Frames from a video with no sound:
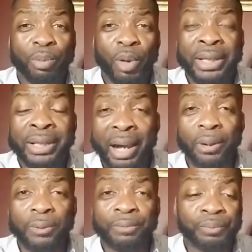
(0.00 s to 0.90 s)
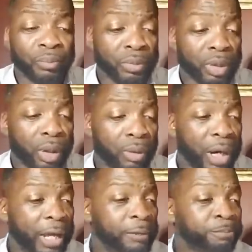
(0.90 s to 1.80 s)
pointed out. All
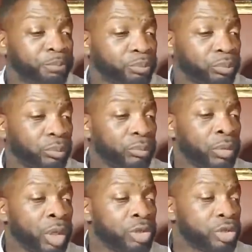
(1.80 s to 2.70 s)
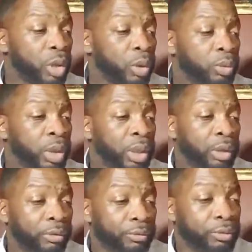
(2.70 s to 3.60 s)
right. So
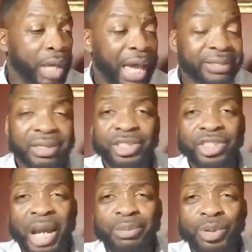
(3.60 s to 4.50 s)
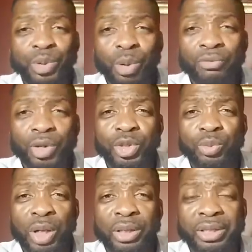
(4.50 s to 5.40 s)
Exodus chapter 12, verse
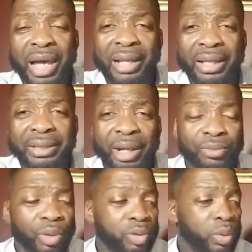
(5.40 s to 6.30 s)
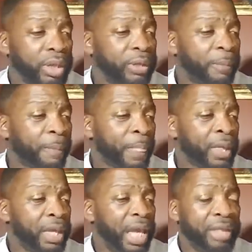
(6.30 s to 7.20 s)
1. Let's highlight that real quick.
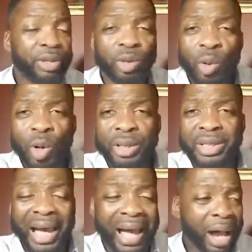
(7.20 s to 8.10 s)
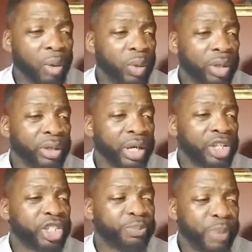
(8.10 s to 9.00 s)
And the Lord, Yahweh,
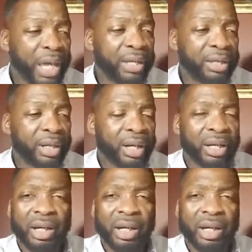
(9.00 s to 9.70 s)
spake